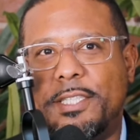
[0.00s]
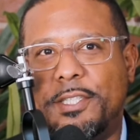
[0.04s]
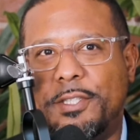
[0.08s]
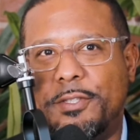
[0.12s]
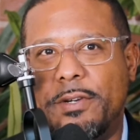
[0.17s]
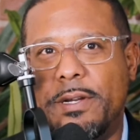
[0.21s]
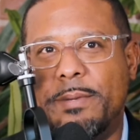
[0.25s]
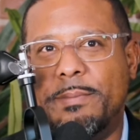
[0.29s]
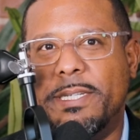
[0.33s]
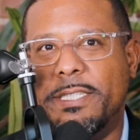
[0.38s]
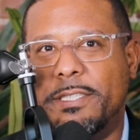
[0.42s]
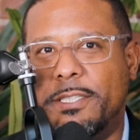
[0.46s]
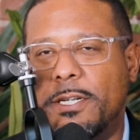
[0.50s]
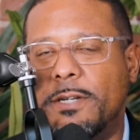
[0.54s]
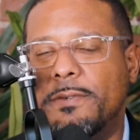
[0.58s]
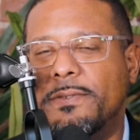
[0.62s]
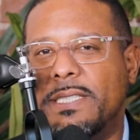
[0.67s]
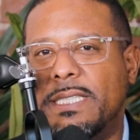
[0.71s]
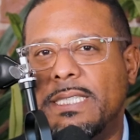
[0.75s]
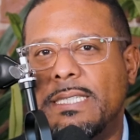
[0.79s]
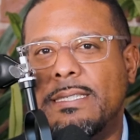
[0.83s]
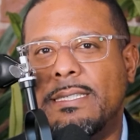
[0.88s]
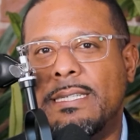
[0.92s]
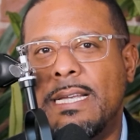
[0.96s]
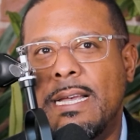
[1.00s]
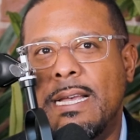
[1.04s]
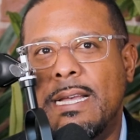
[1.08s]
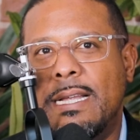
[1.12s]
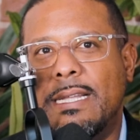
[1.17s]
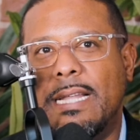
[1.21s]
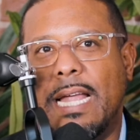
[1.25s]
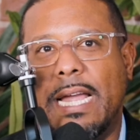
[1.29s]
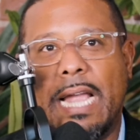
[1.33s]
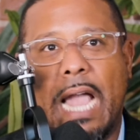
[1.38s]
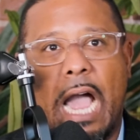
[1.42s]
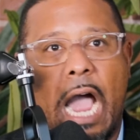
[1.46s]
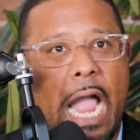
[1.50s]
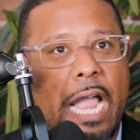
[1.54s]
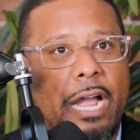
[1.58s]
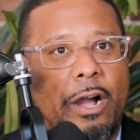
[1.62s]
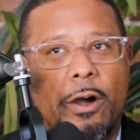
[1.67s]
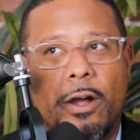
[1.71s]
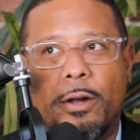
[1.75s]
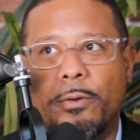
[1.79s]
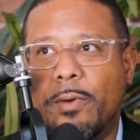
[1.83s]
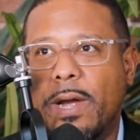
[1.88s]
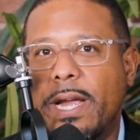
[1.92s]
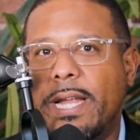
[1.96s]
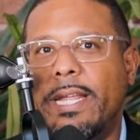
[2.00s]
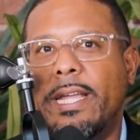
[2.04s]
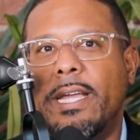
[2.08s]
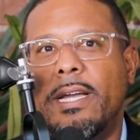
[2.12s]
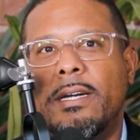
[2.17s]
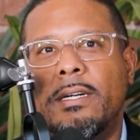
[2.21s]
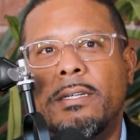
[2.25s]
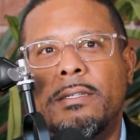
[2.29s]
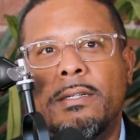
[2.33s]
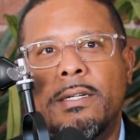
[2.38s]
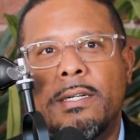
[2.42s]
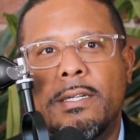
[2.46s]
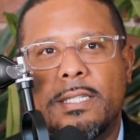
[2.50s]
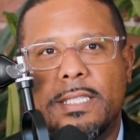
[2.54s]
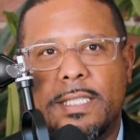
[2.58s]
streaming services like iHeartRadio,